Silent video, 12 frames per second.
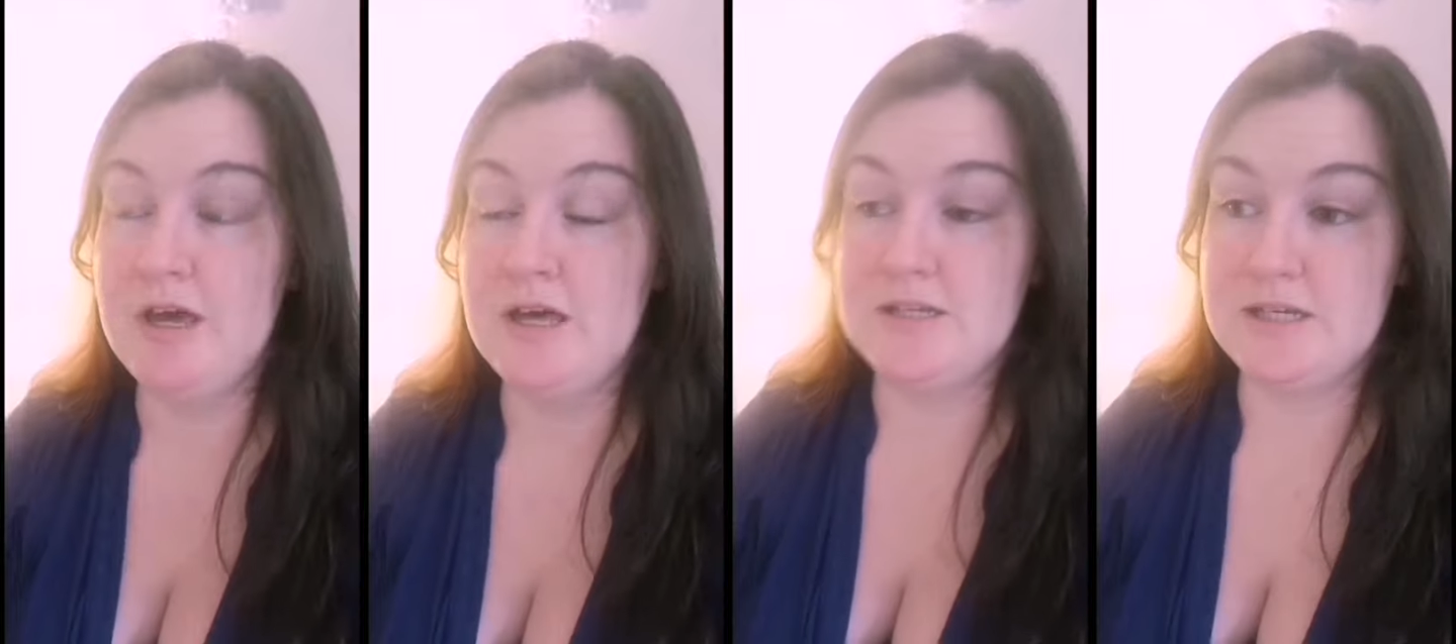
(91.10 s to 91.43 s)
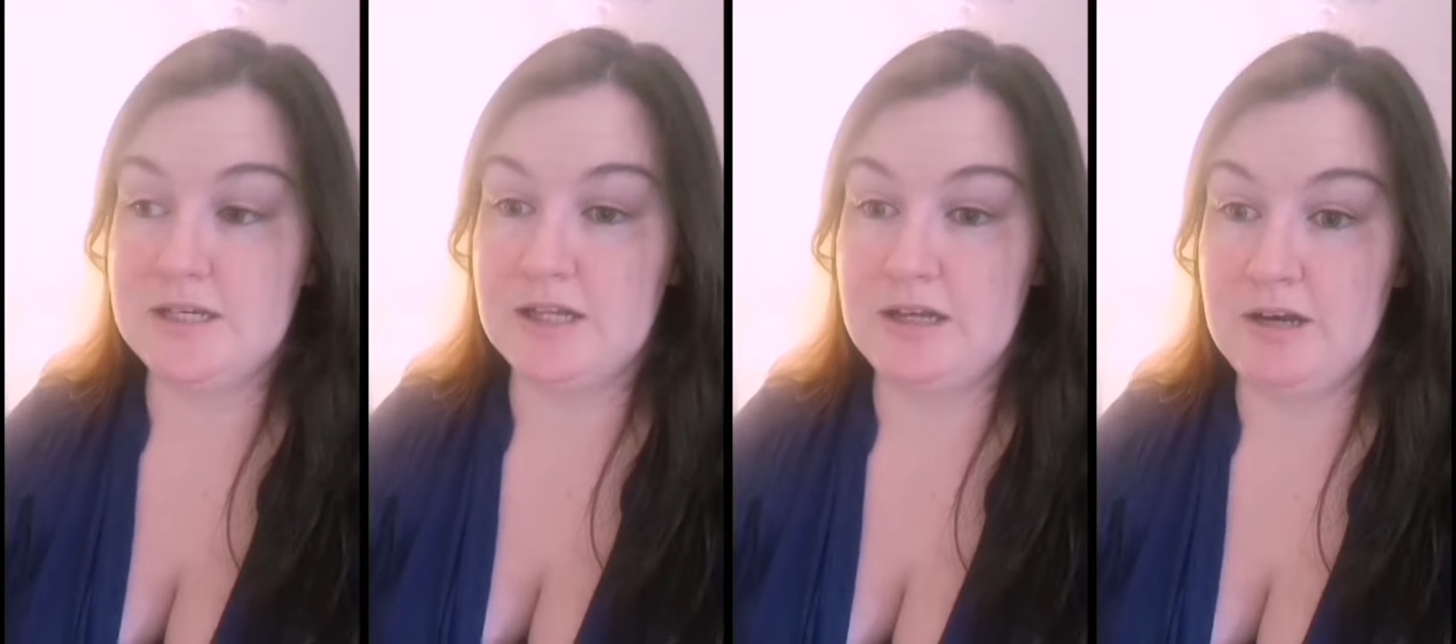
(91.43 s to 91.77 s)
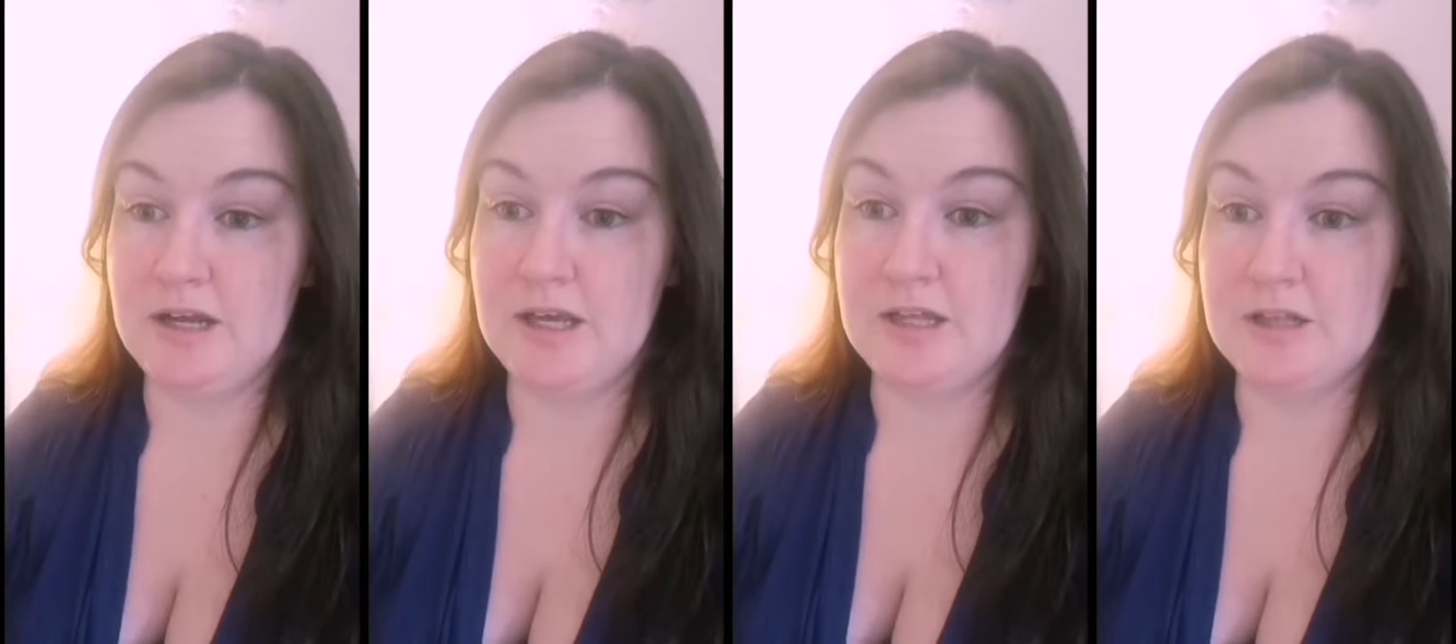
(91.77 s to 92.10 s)

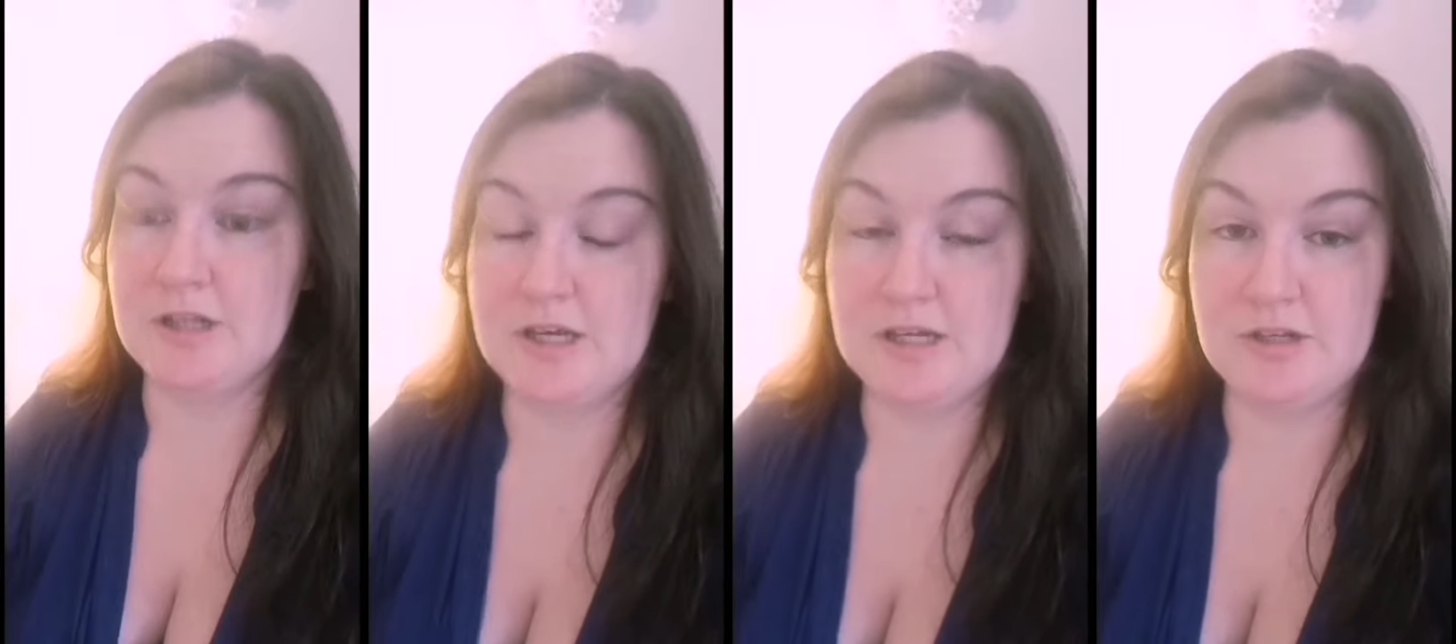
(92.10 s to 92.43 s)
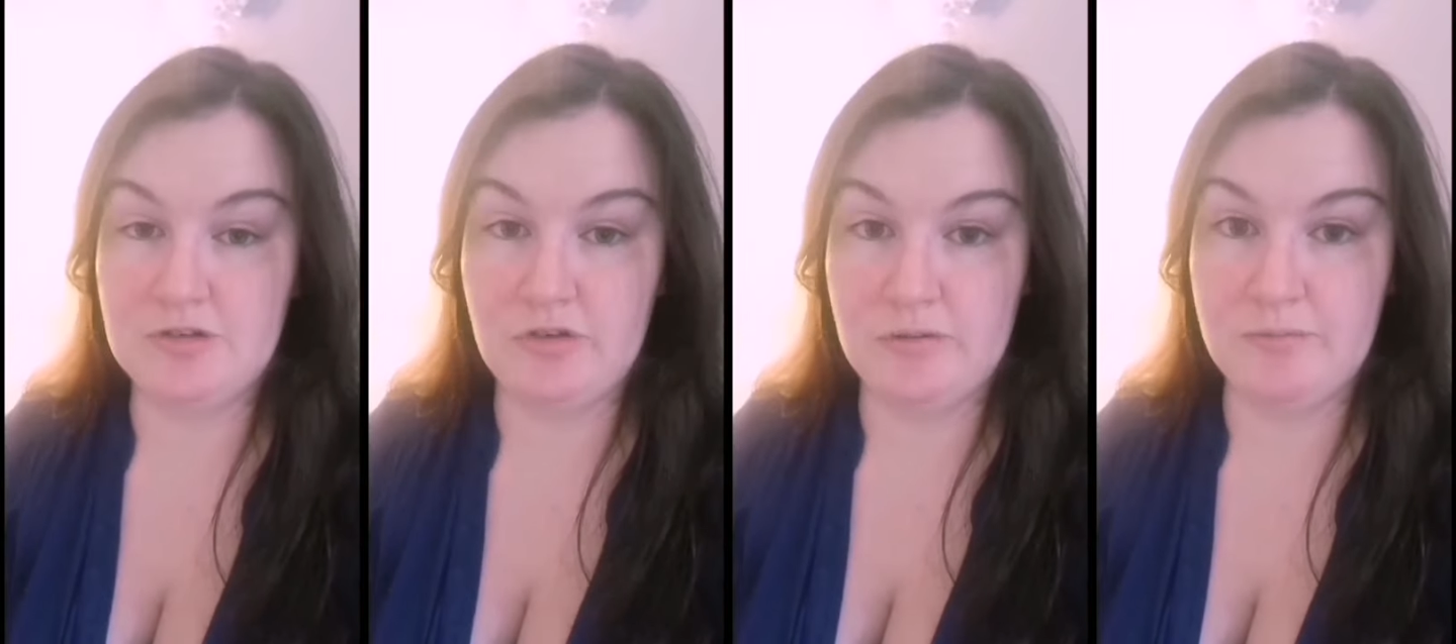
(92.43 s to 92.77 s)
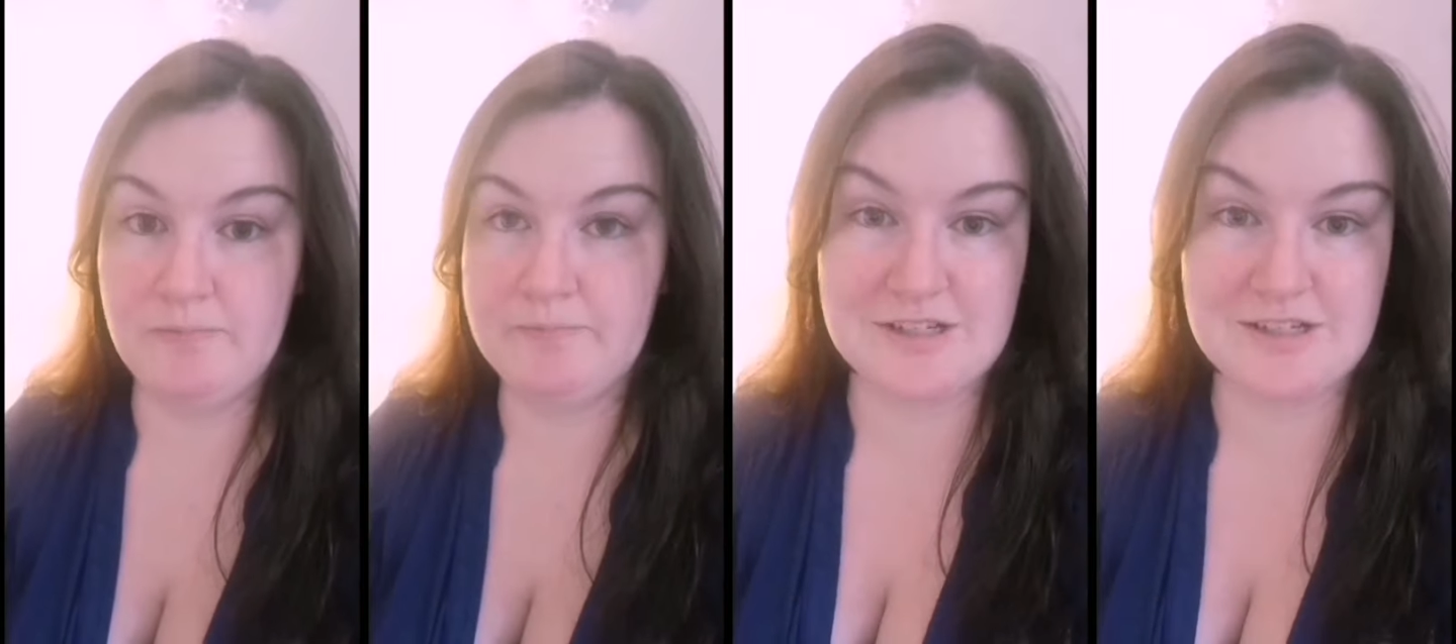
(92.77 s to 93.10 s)
decluttering in the kids' room,
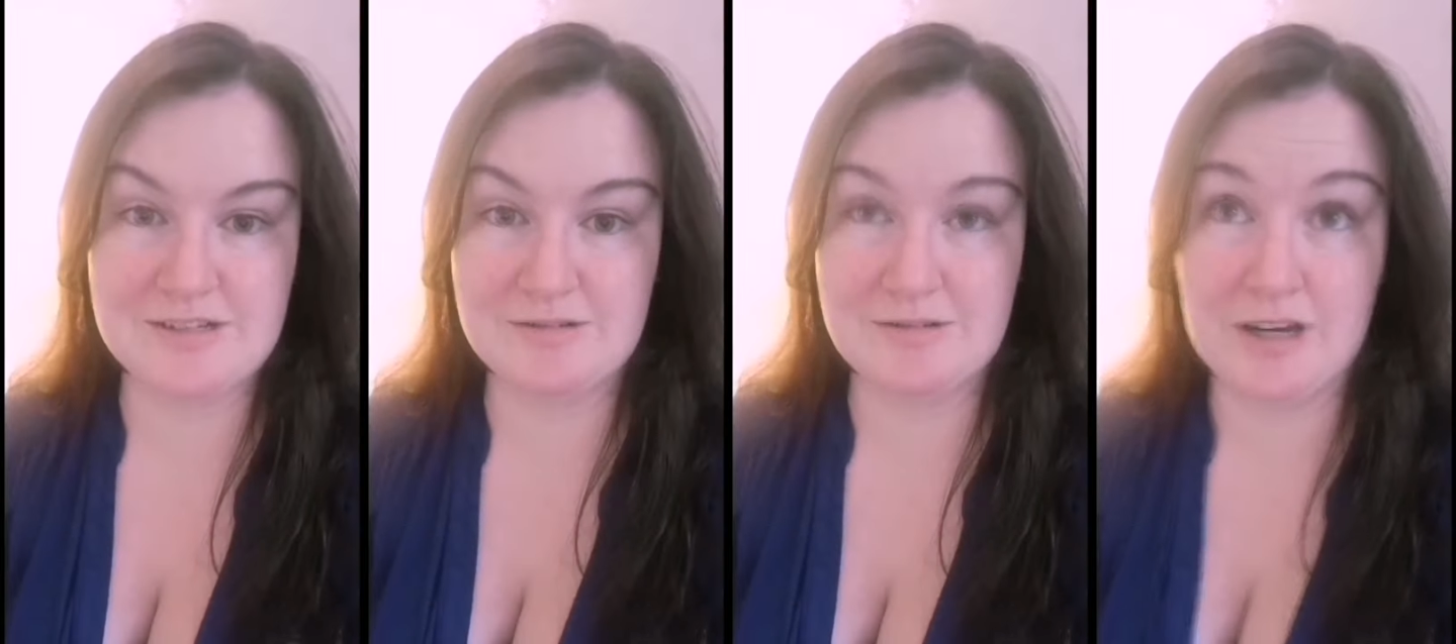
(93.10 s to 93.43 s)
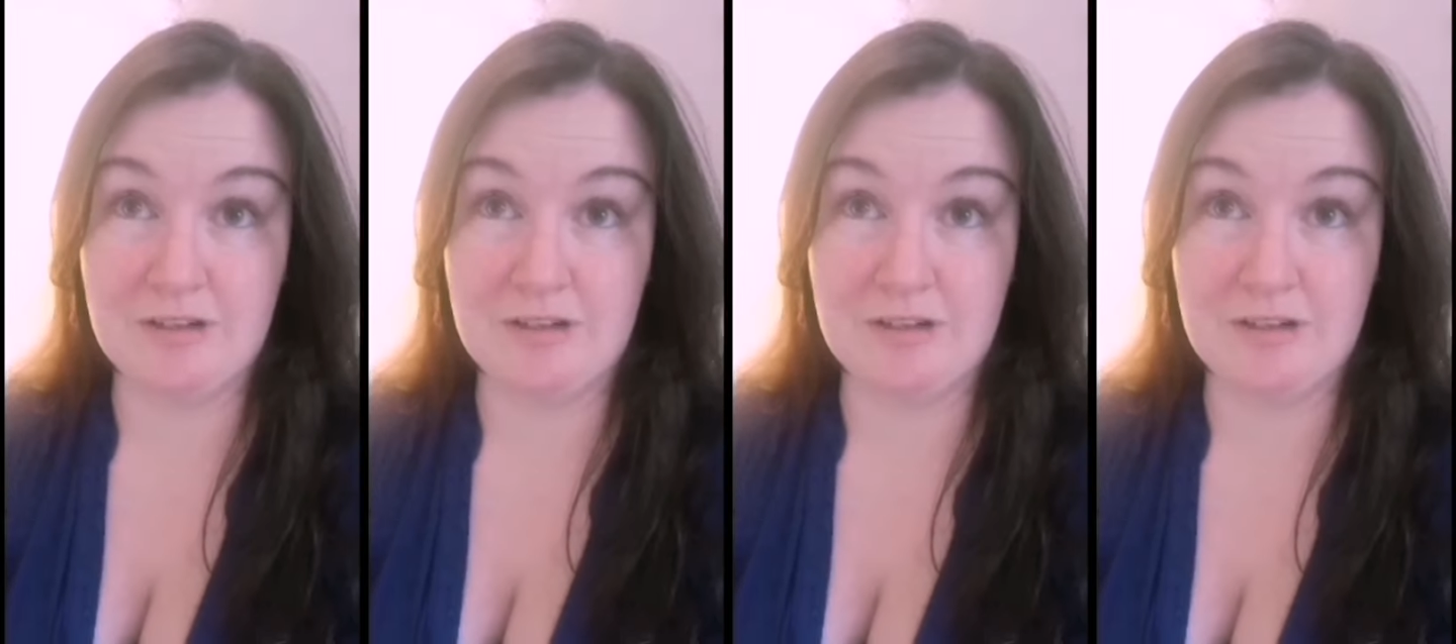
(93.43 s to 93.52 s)
kind